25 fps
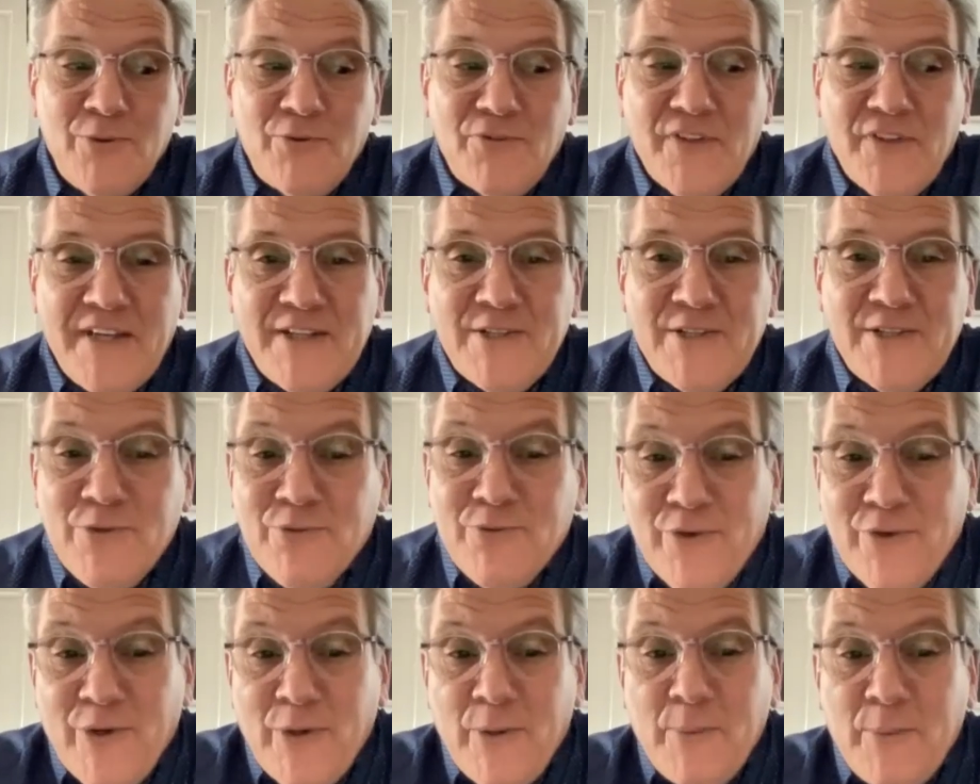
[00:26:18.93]
Thank you
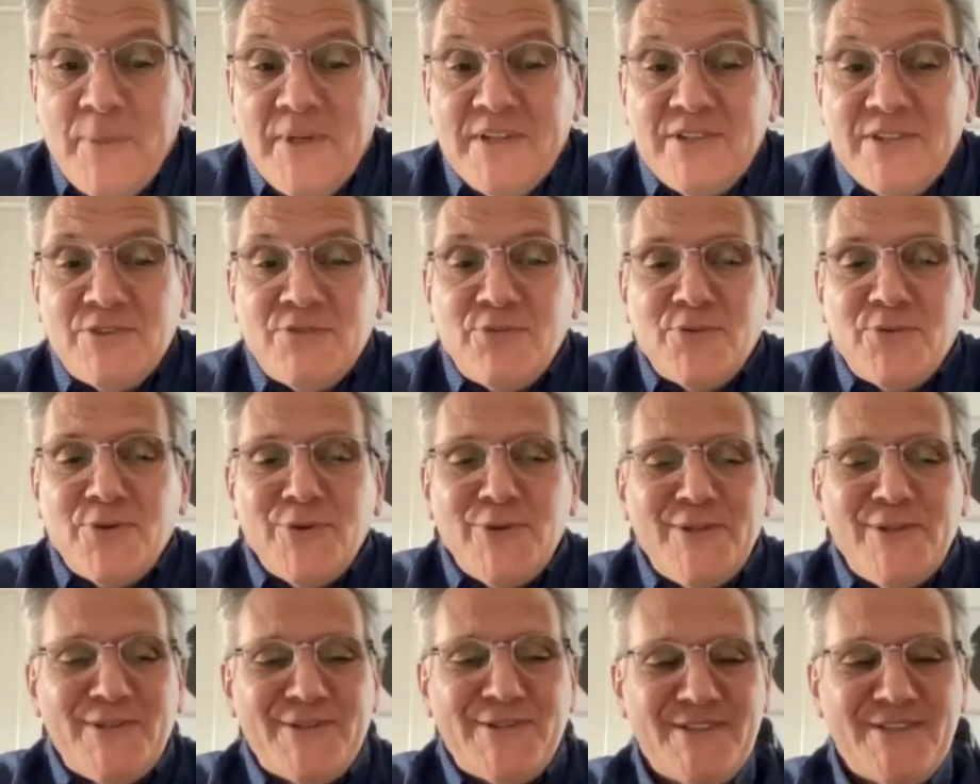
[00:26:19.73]
very much for
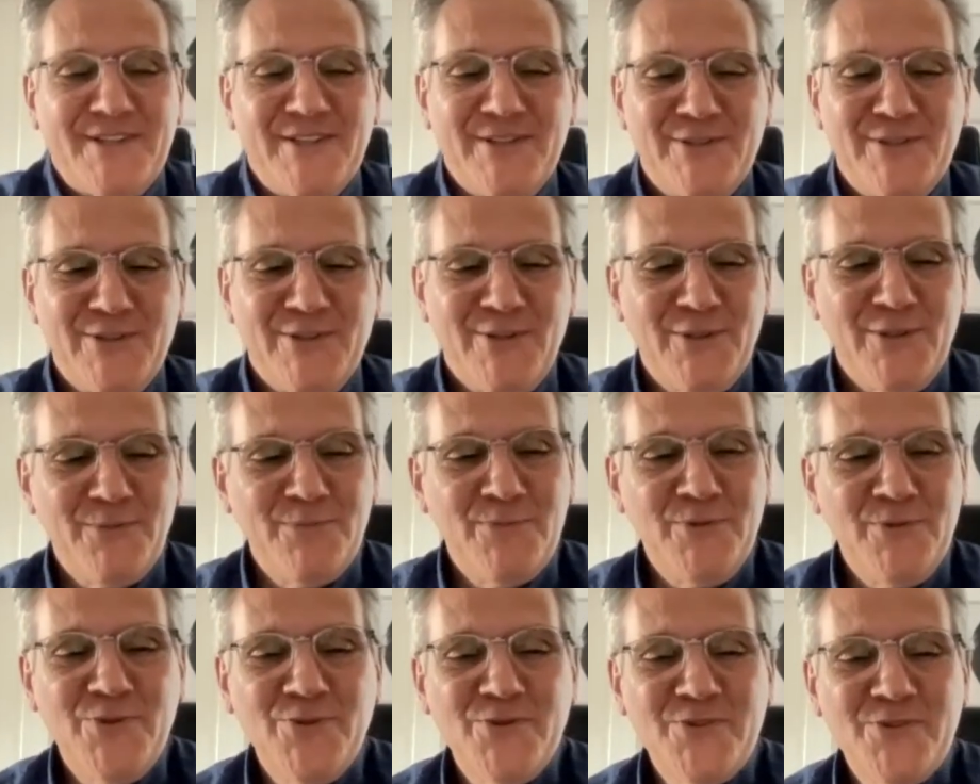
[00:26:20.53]
listening to the
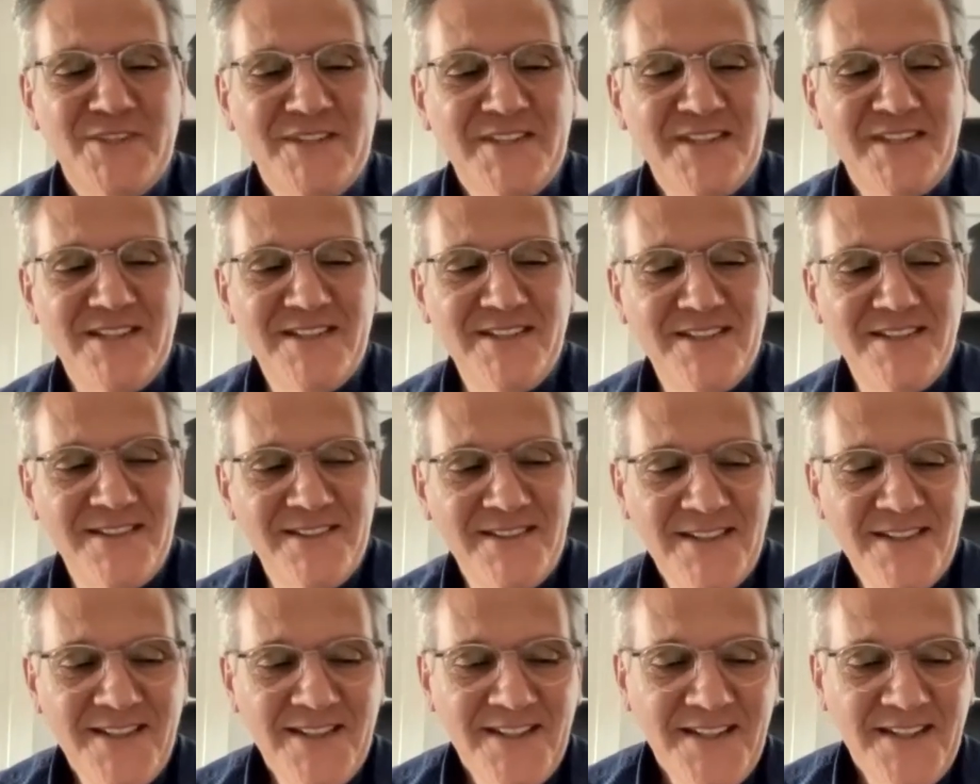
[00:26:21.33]
music
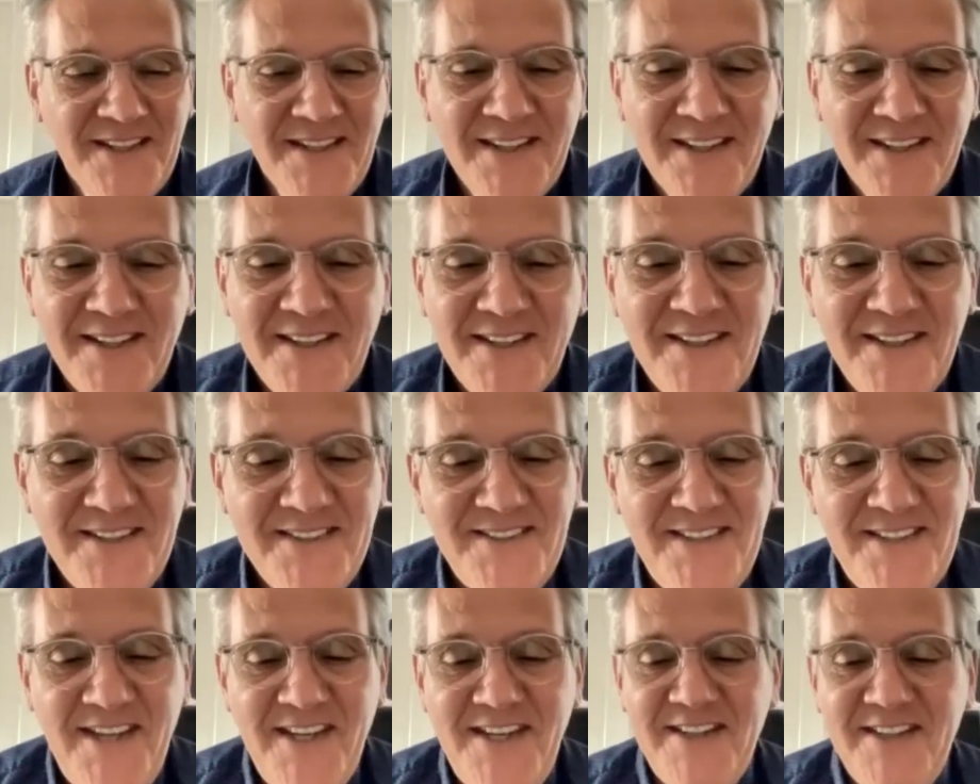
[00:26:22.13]
and
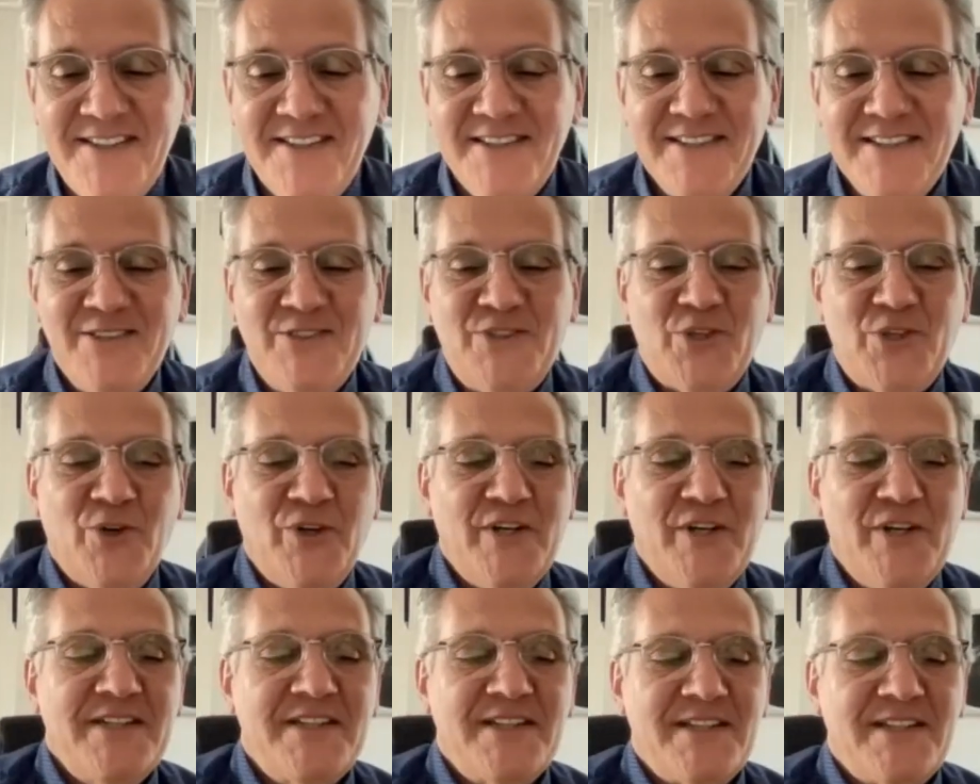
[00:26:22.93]

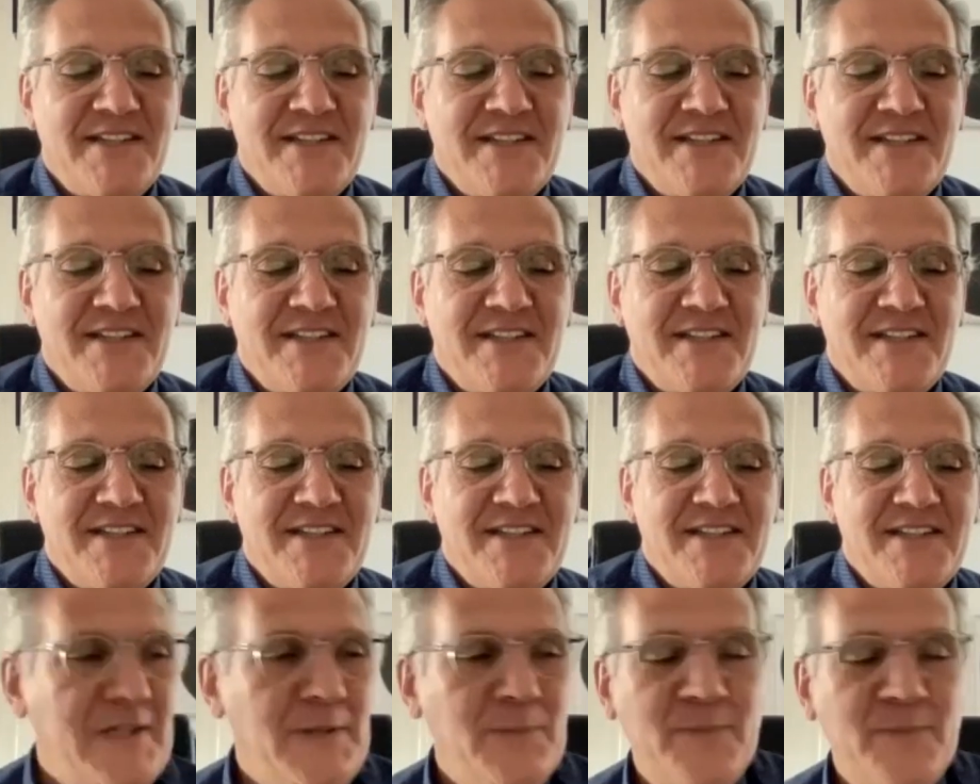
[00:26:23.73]
enjoying it. And I hope
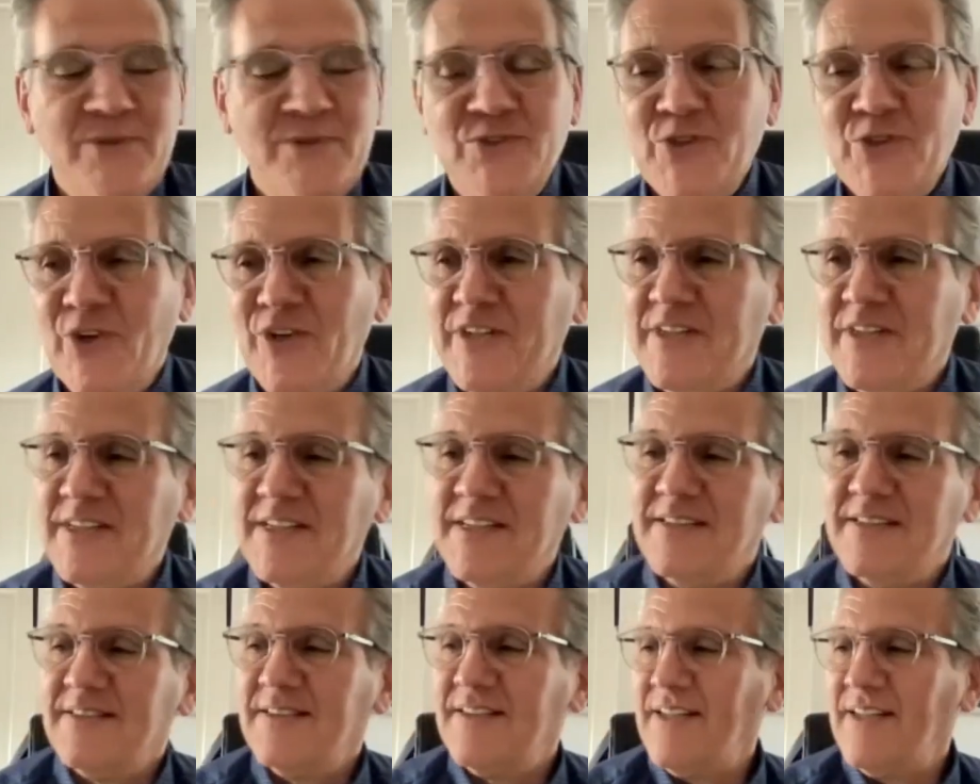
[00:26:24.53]
you keep enjoying
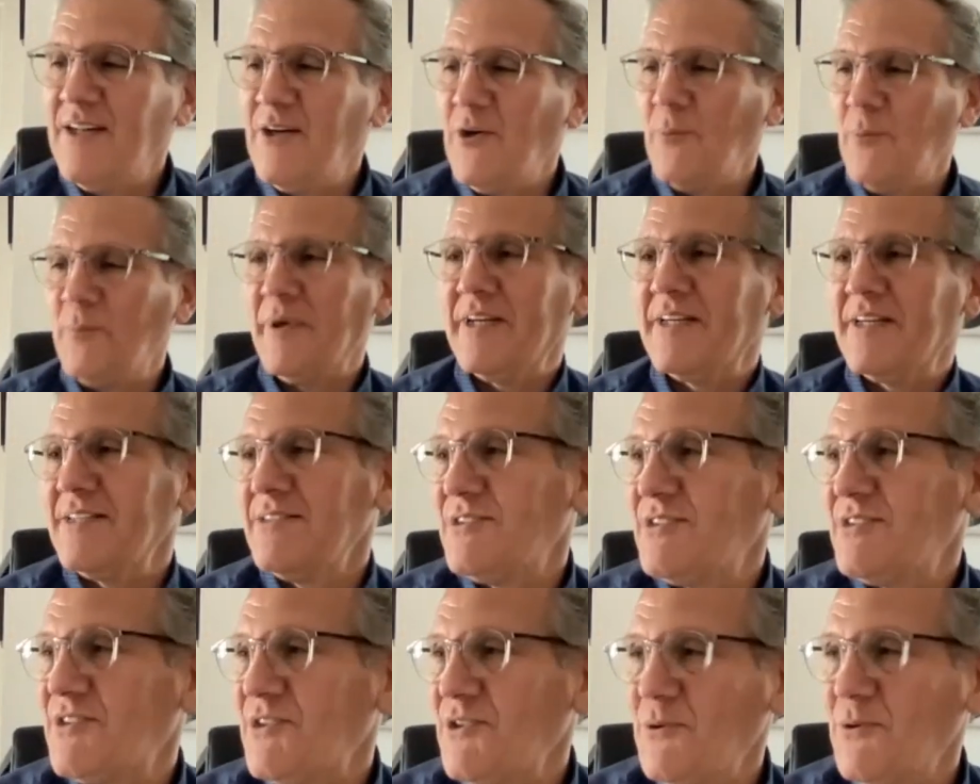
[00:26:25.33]
it. And I hope I can
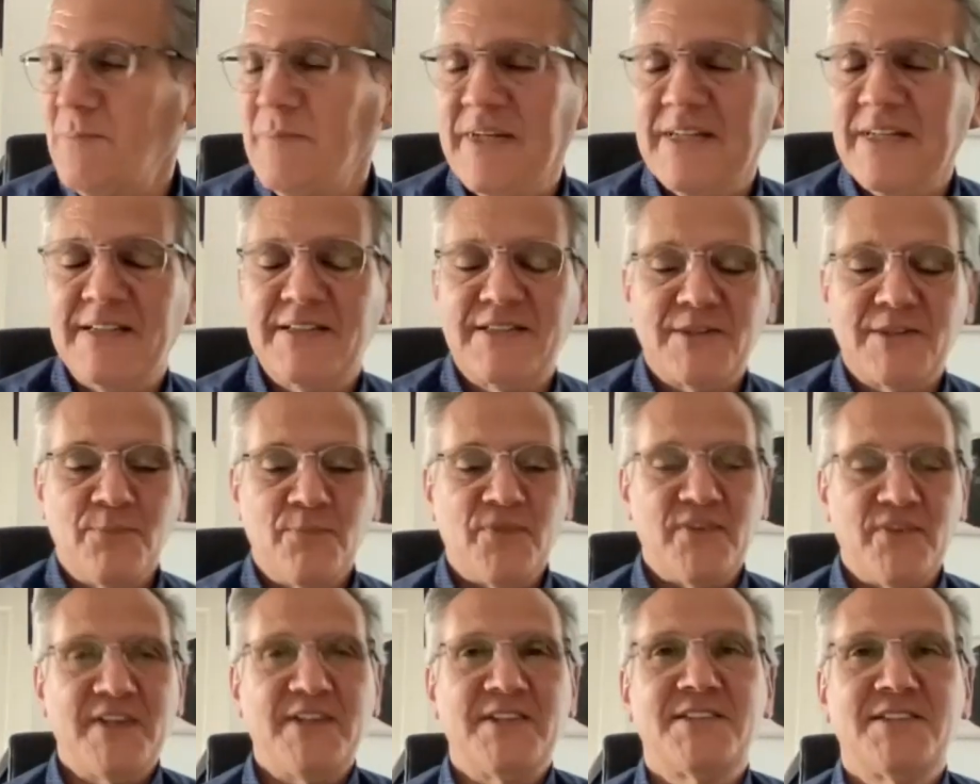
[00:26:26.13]
still make
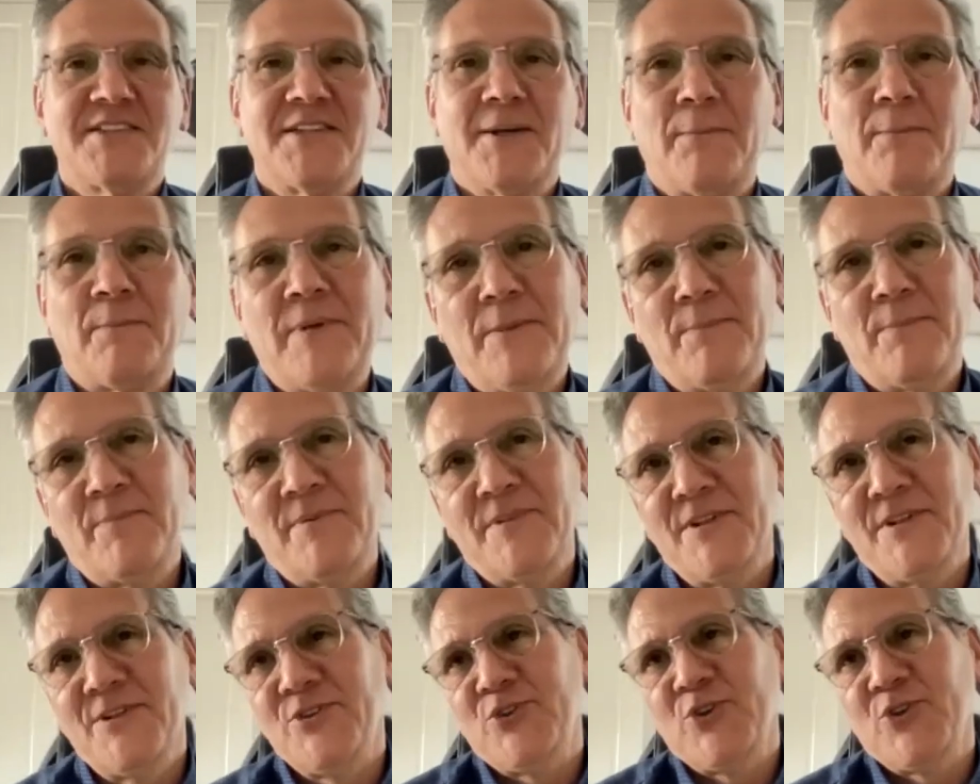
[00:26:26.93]
things that
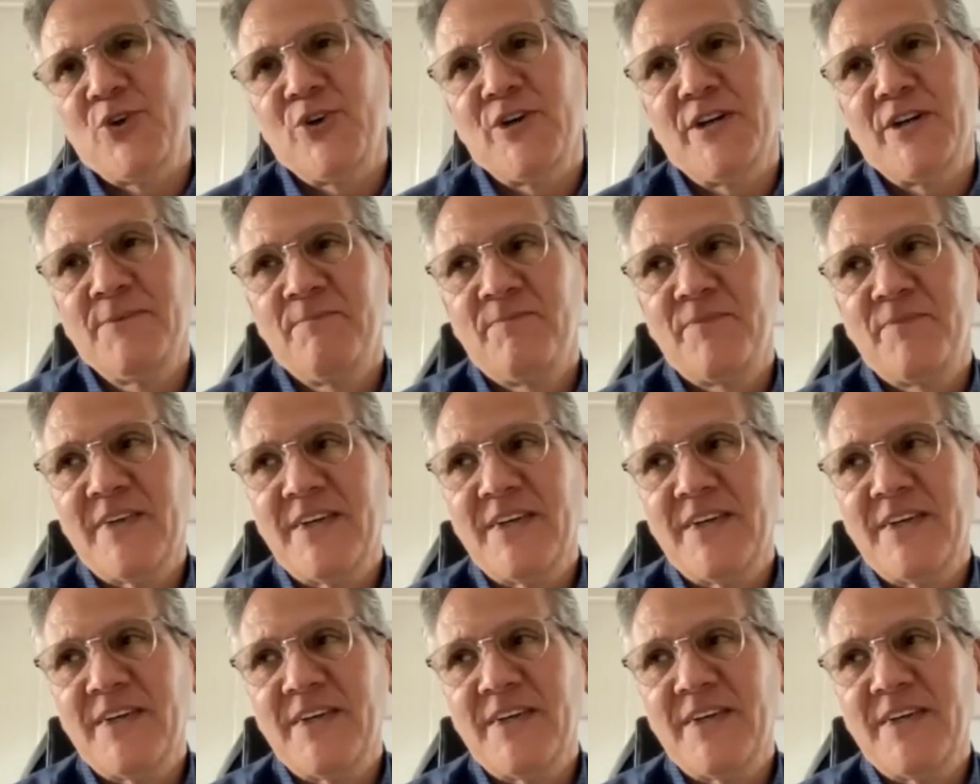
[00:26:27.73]
people enjoy.